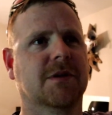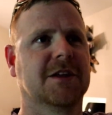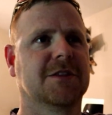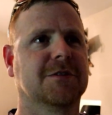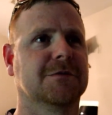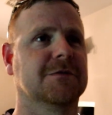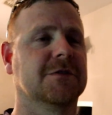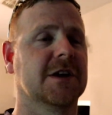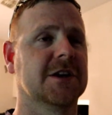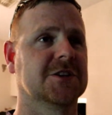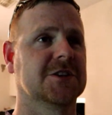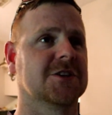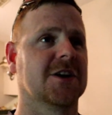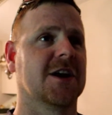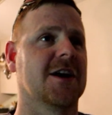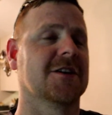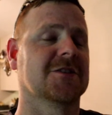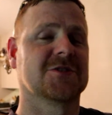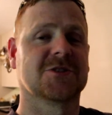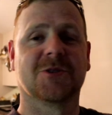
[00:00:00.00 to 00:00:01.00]
breath of fresh
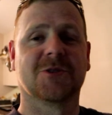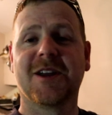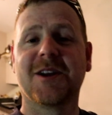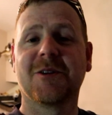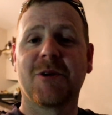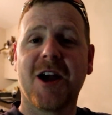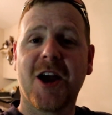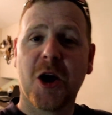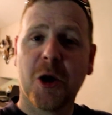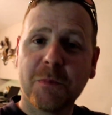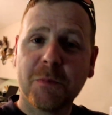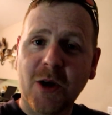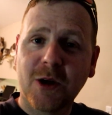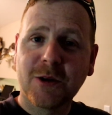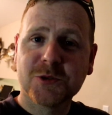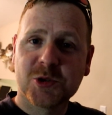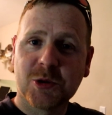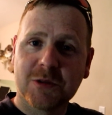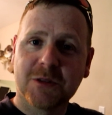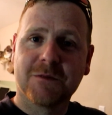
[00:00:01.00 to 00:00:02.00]
air. So anyway, I hope
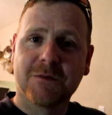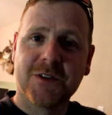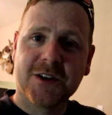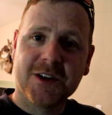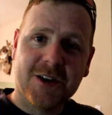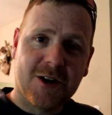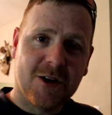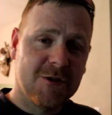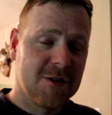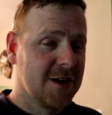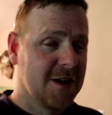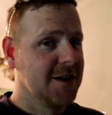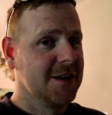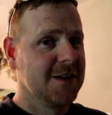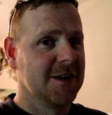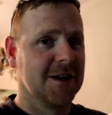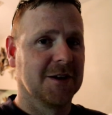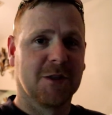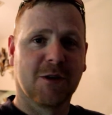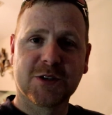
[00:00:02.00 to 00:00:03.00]
y'all enjoyed the video.
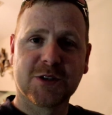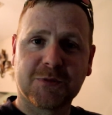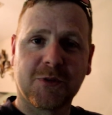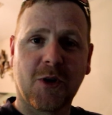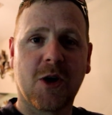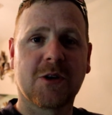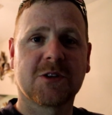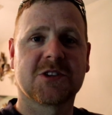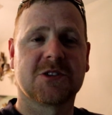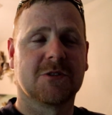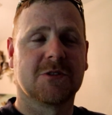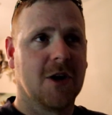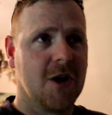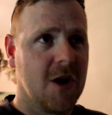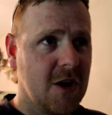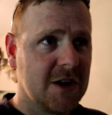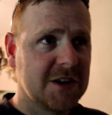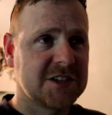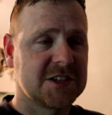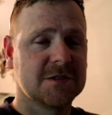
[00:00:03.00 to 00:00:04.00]
Uh, those frogs are
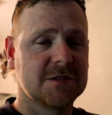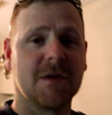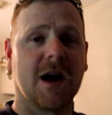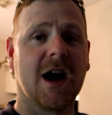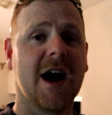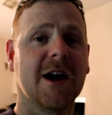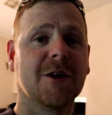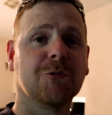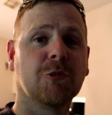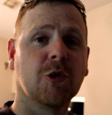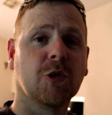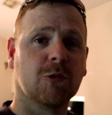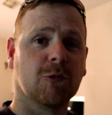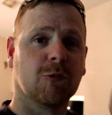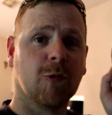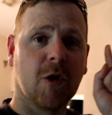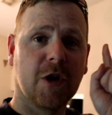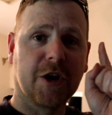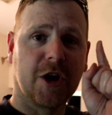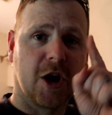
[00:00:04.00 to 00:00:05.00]
awesome. I will
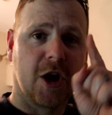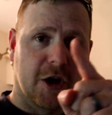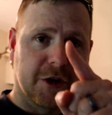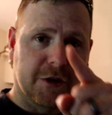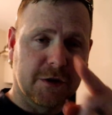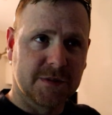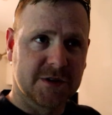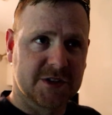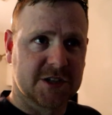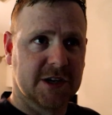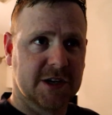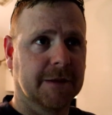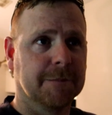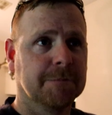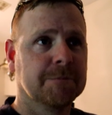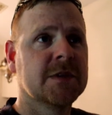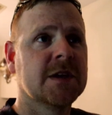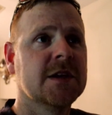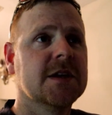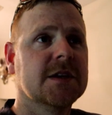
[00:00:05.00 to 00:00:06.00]

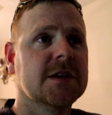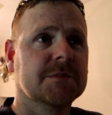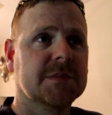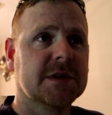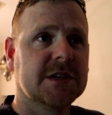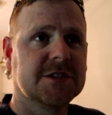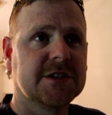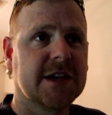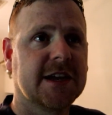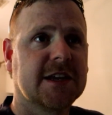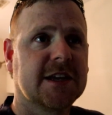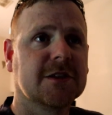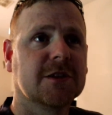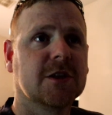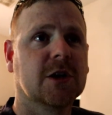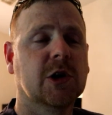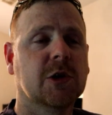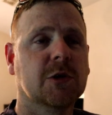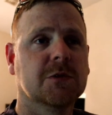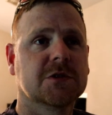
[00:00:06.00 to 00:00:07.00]
100% be
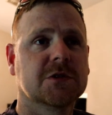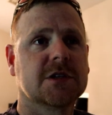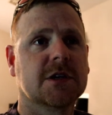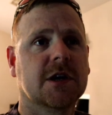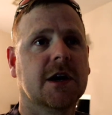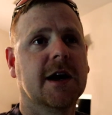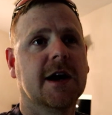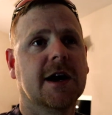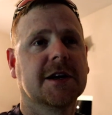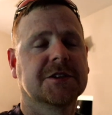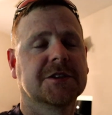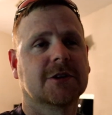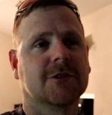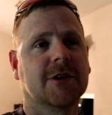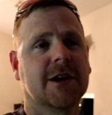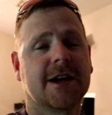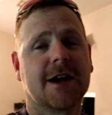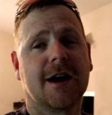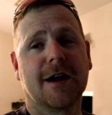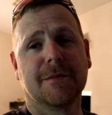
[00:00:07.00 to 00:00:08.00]
taking those uh, to
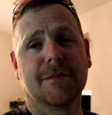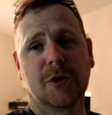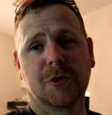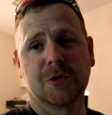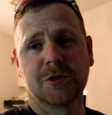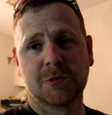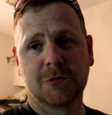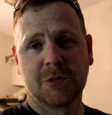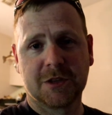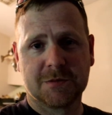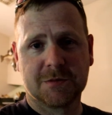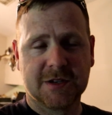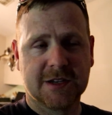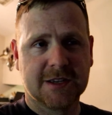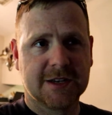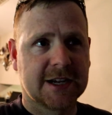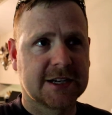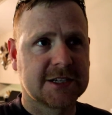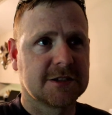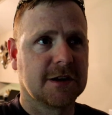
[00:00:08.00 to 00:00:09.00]
Lake Iamonia with
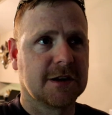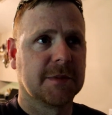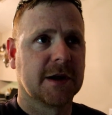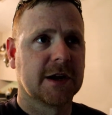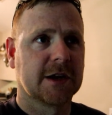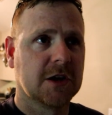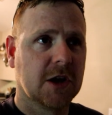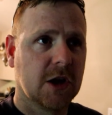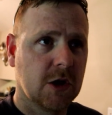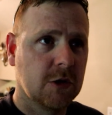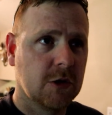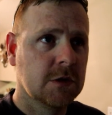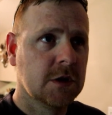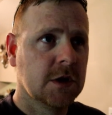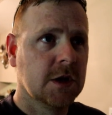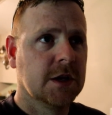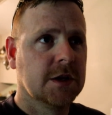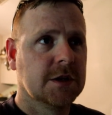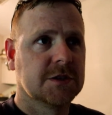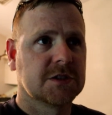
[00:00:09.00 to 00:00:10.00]
me next time I
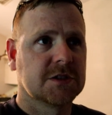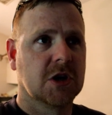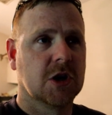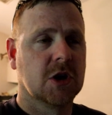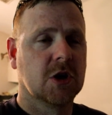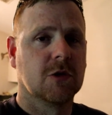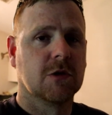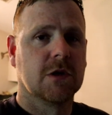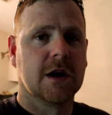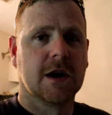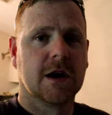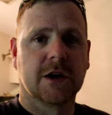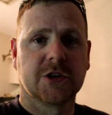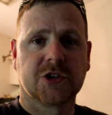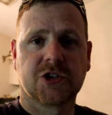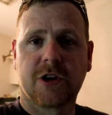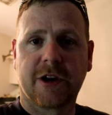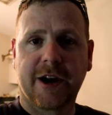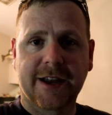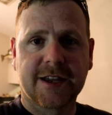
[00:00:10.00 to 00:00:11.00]
go. So
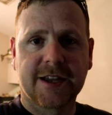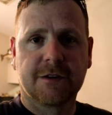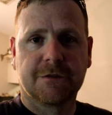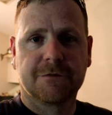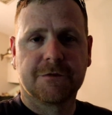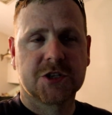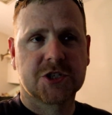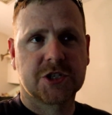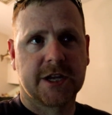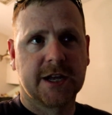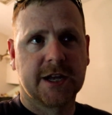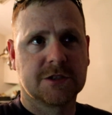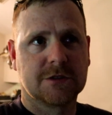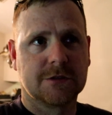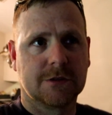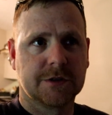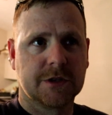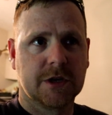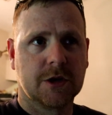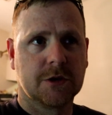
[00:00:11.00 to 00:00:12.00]
uh, should I get a fish
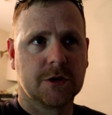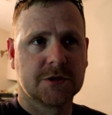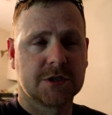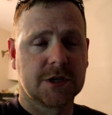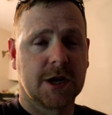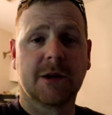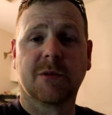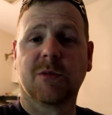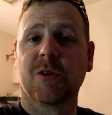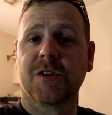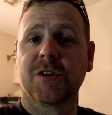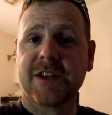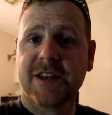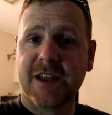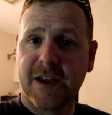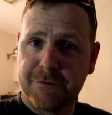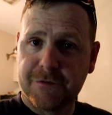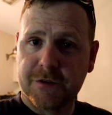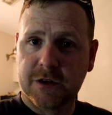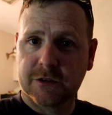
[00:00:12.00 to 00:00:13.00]
catch on those, I will
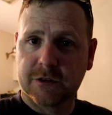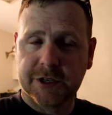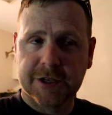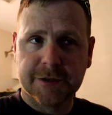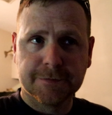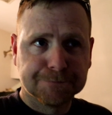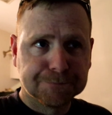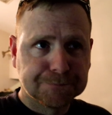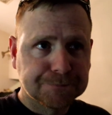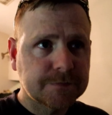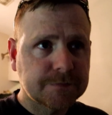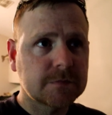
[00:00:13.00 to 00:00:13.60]
definitely